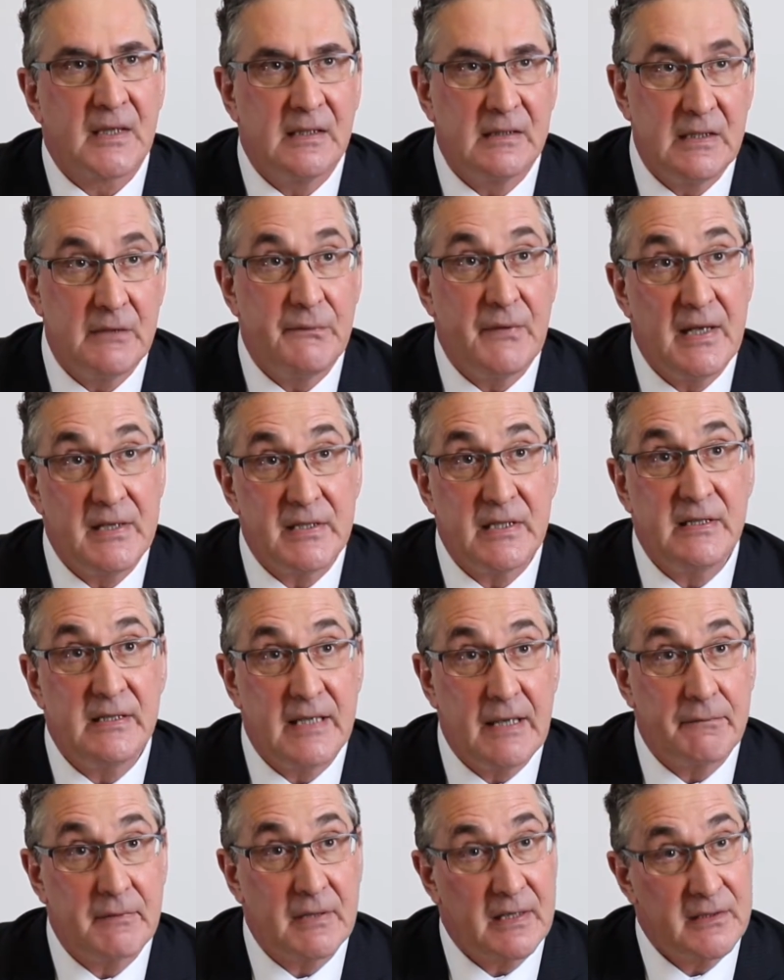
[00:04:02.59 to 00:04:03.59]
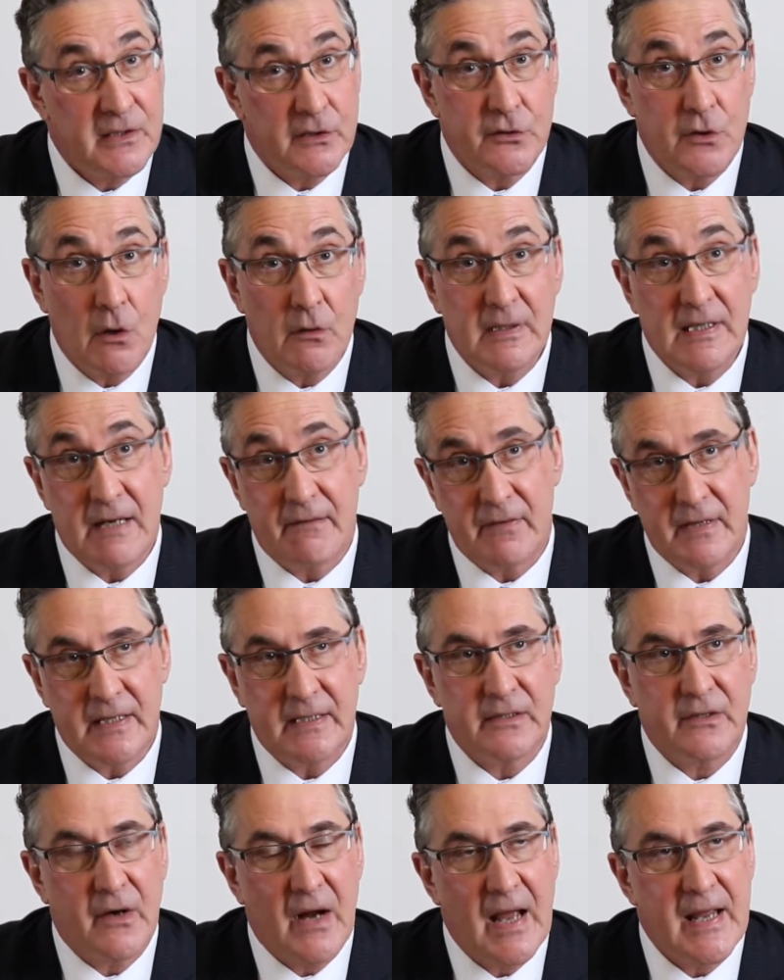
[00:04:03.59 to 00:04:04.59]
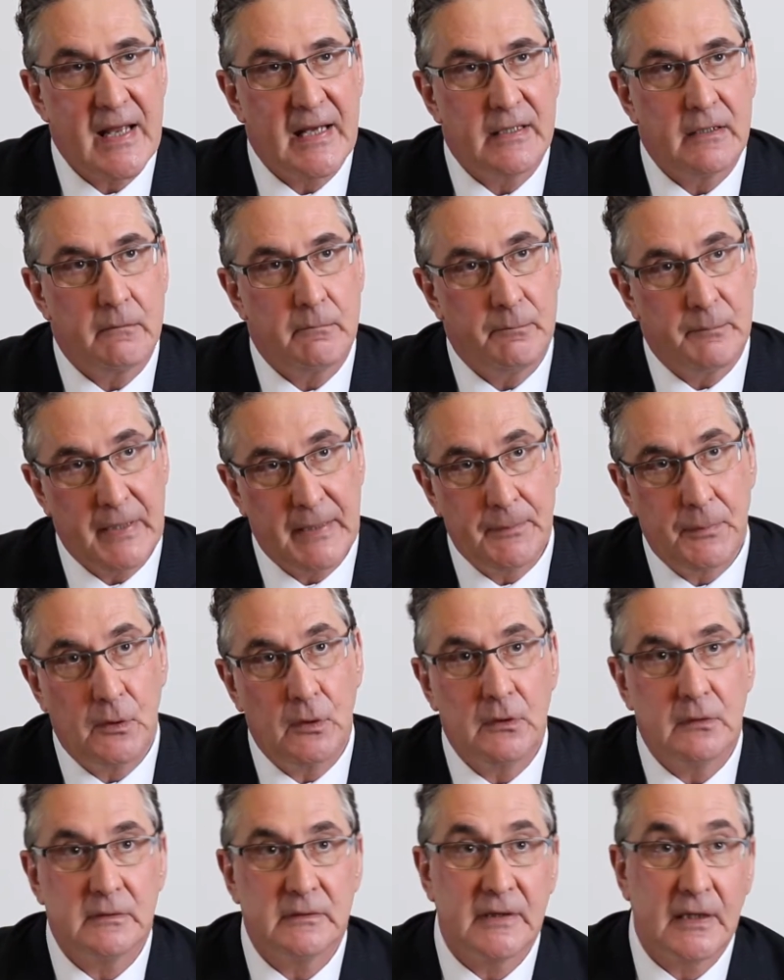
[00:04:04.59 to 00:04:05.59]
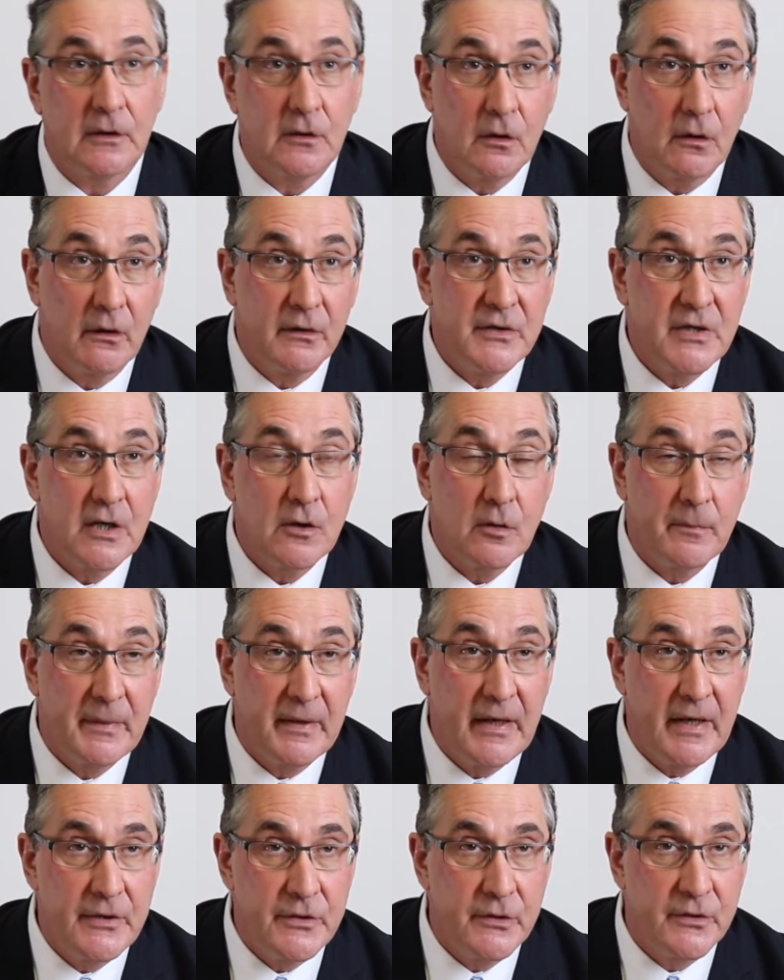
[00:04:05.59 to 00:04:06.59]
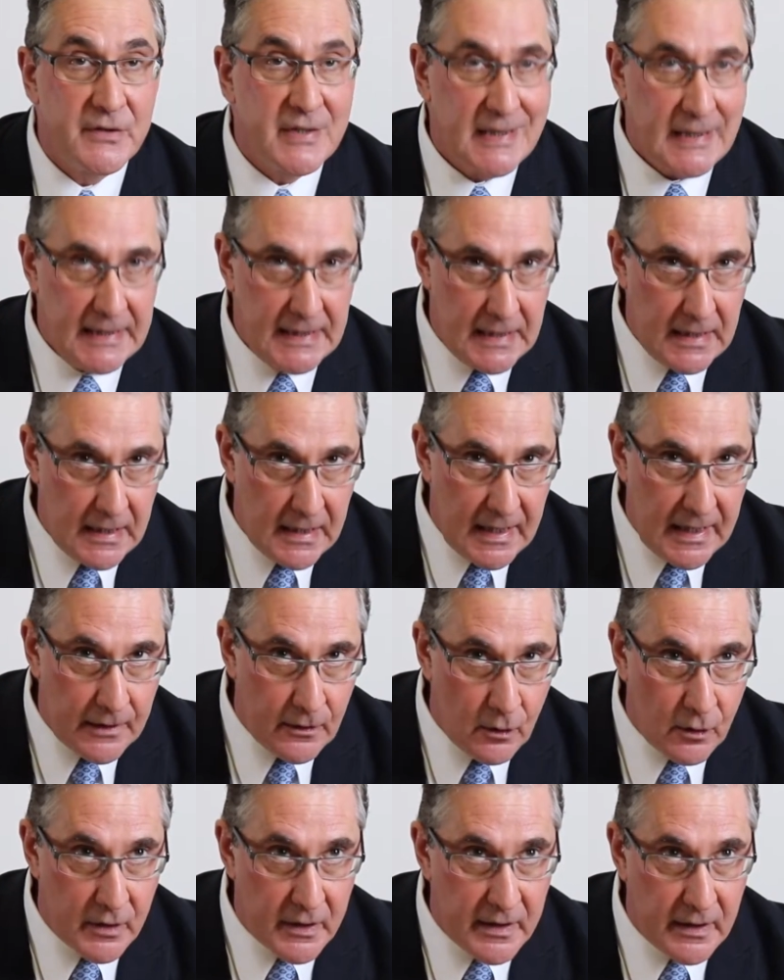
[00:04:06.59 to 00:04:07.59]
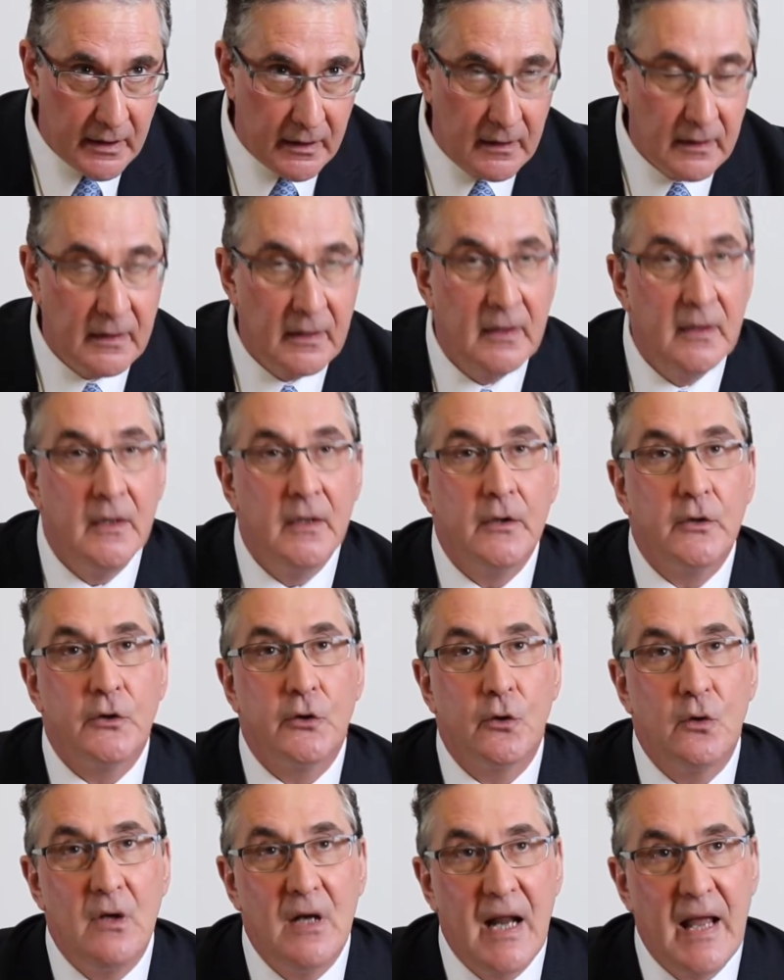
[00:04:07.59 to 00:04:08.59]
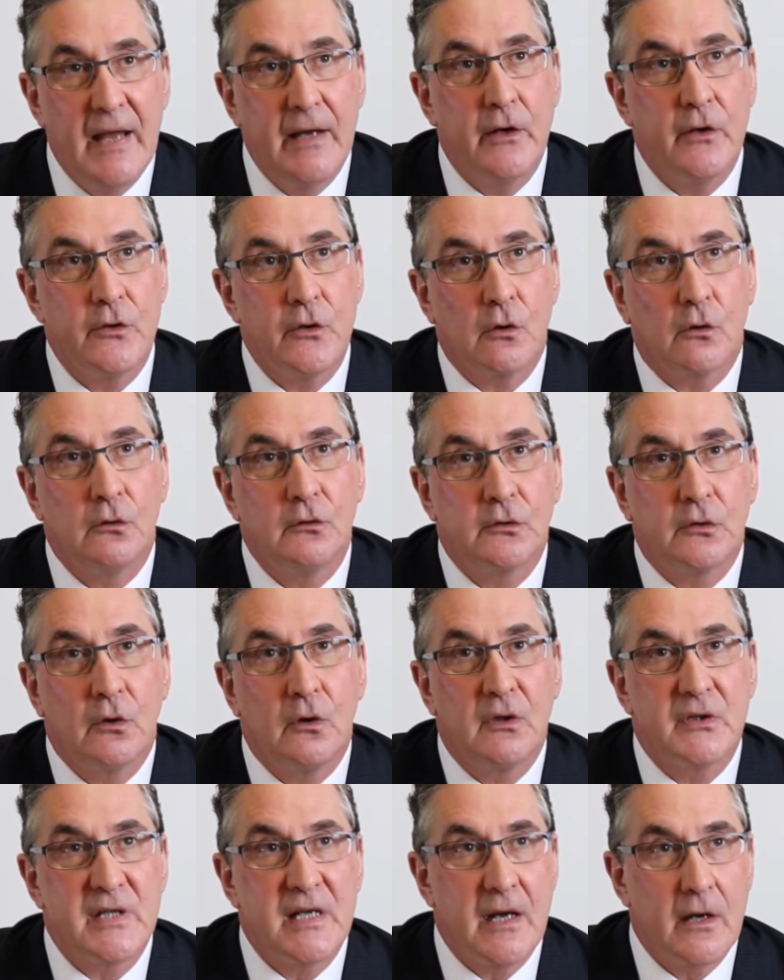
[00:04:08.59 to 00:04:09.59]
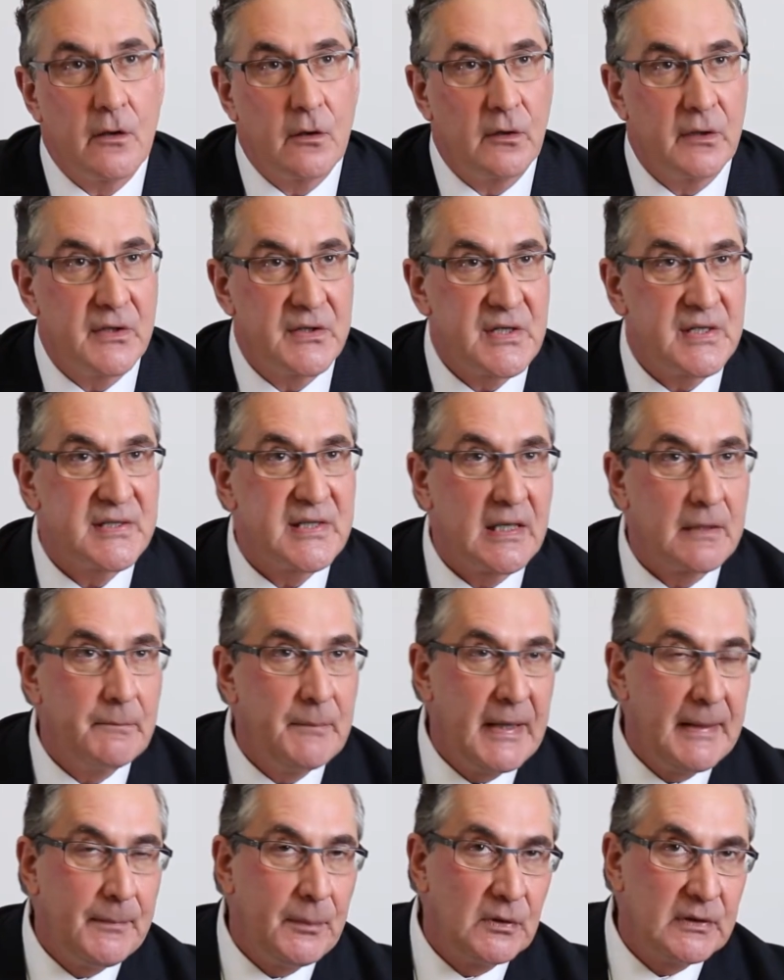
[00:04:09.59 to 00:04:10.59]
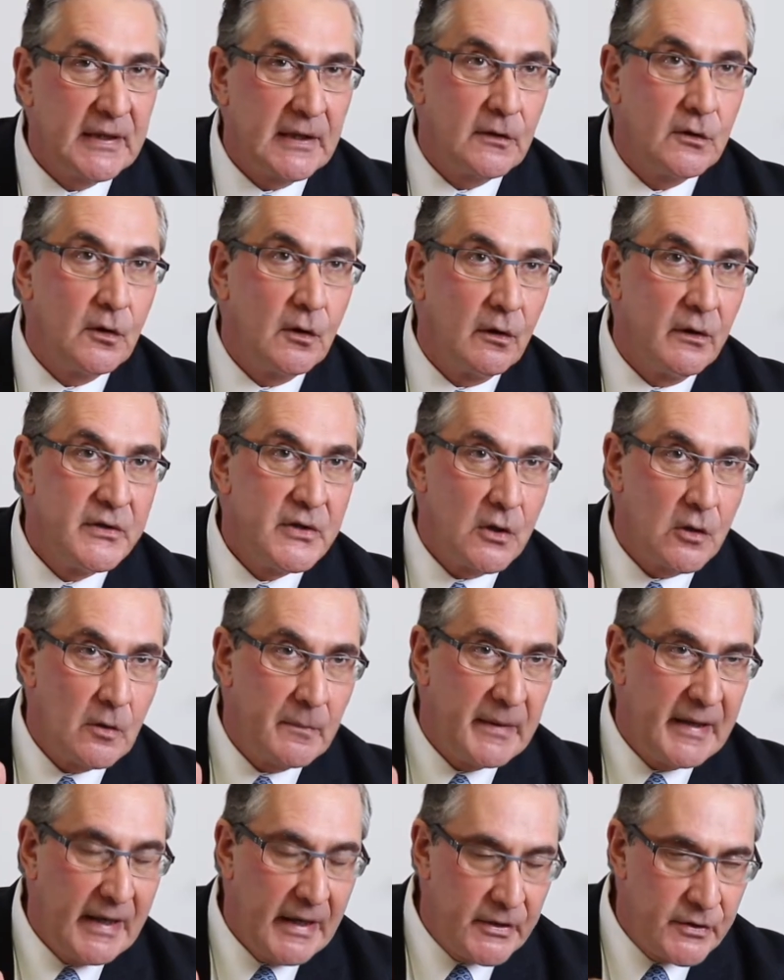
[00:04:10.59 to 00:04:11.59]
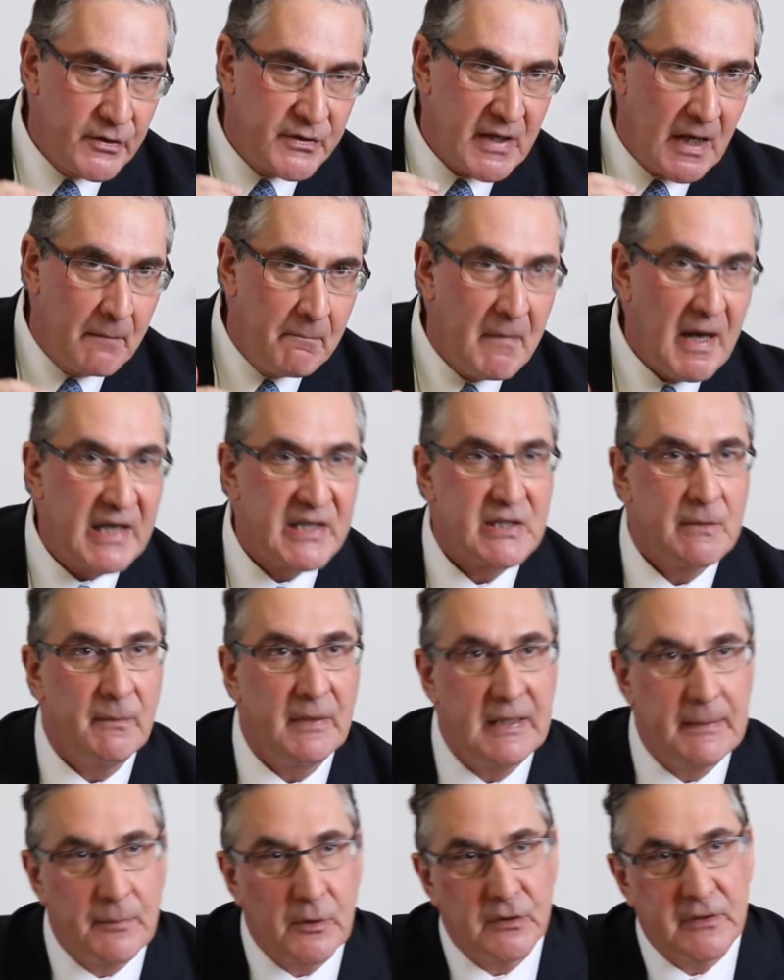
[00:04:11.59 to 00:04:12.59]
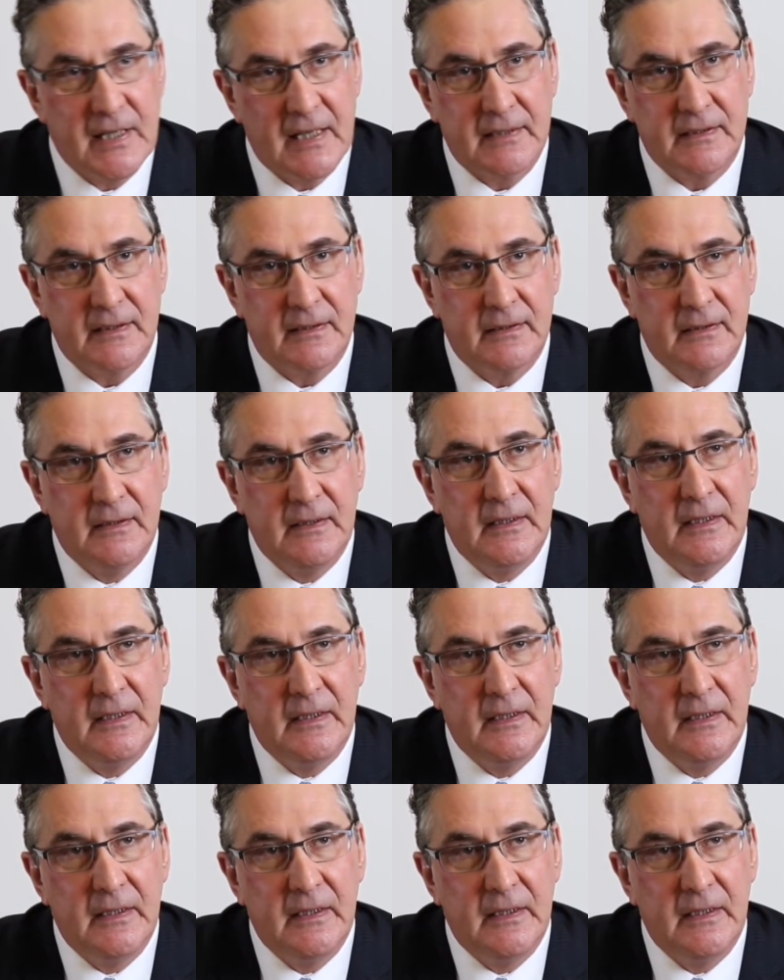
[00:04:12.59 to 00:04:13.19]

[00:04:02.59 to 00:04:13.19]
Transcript: Defense in depth has its own governing triad: people, technology, and operations, in that order. You layer your controls in an order such that people, technology, and operations are maximally protected.